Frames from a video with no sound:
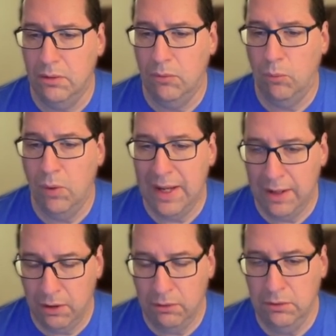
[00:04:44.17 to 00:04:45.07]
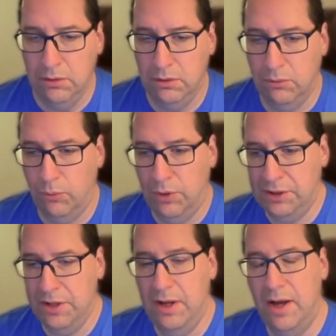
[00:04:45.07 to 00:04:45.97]
Well, what
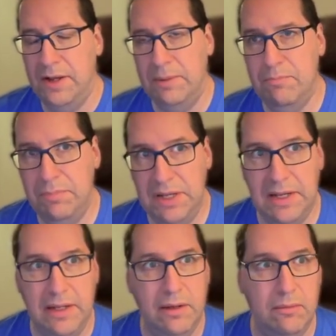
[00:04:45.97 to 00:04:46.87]
can item be?